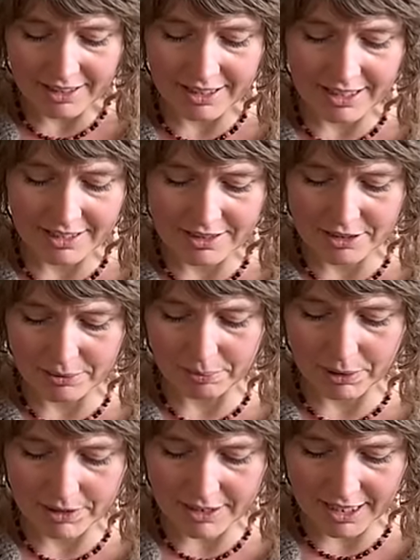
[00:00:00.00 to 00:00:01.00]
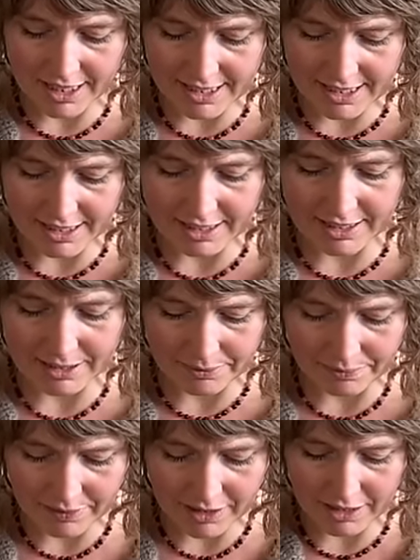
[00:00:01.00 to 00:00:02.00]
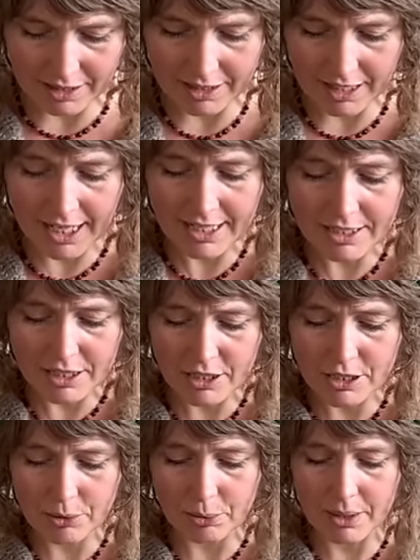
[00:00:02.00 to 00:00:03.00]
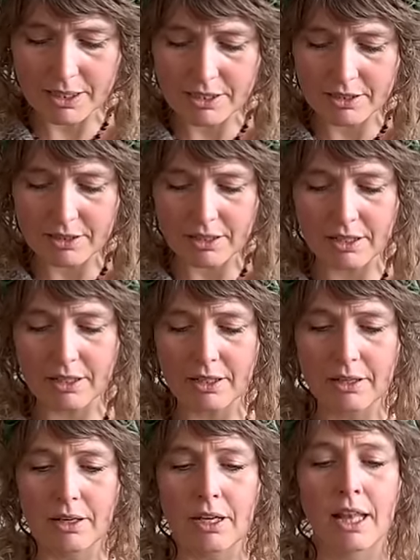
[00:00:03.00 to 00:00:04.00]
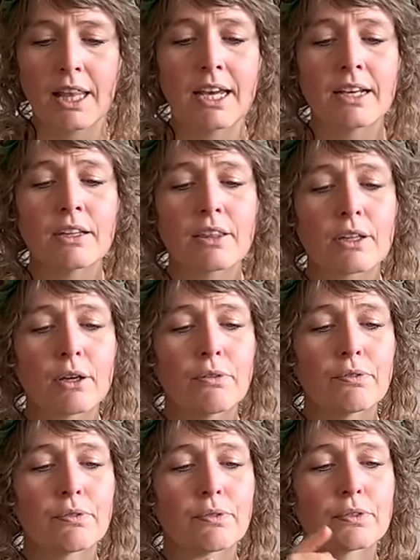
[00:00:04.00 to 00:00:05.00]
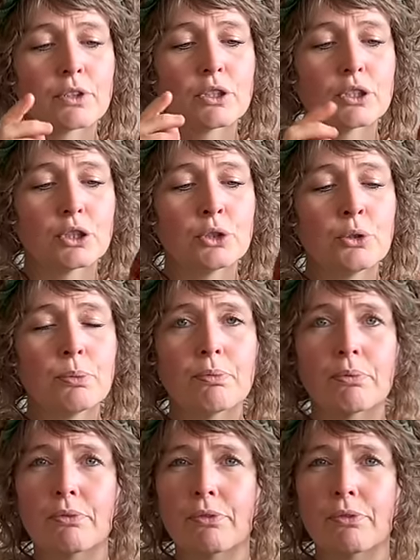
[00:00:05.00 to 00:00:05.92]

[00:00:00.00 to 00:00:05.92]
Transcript: it, but I ended with a length of the tube